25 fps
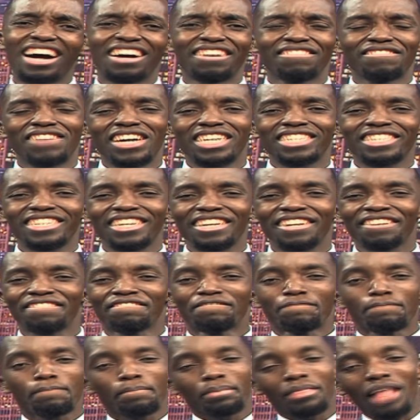Manzi.
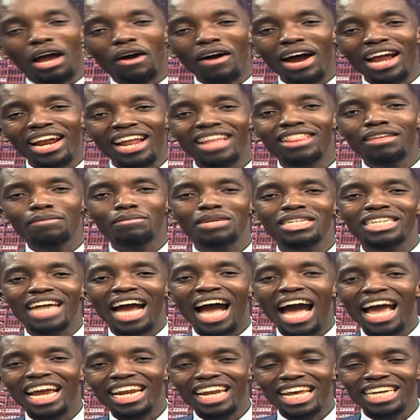Now, another major
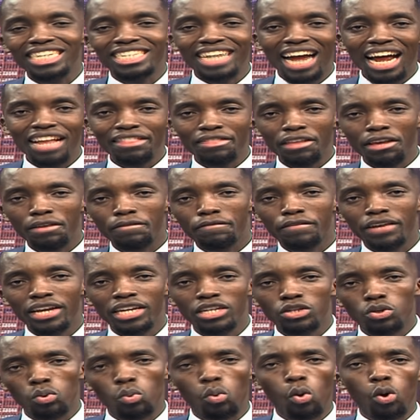highlight at the
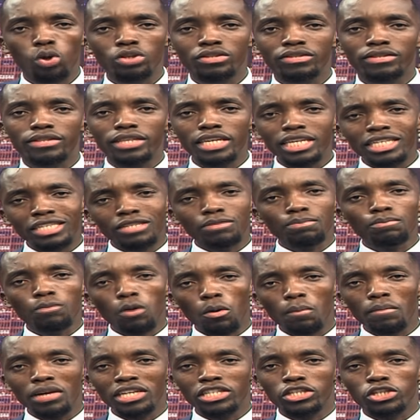event was these
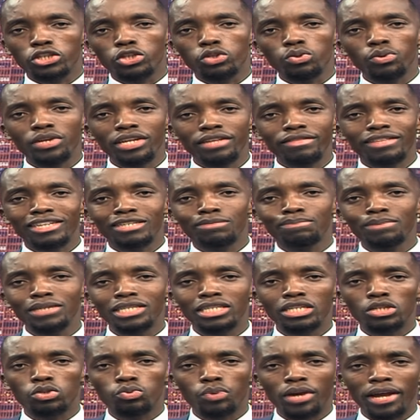moments during the
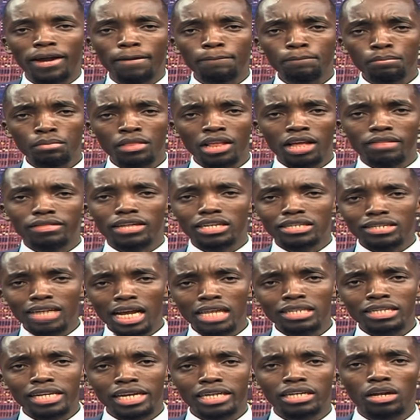speeches where the
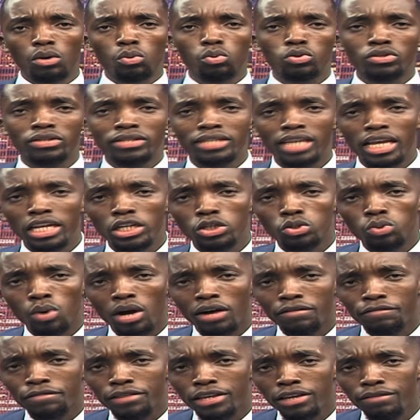translator was said to
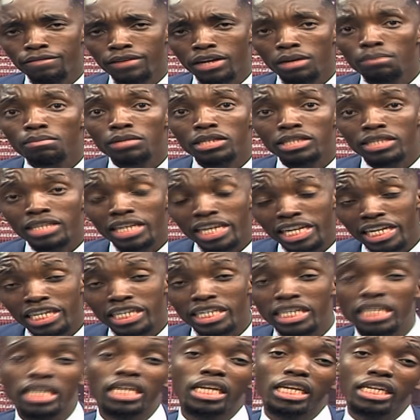have given
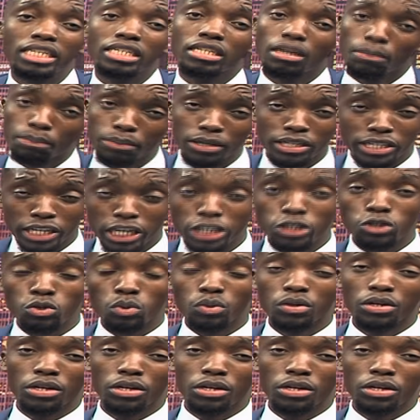misleading interpretation.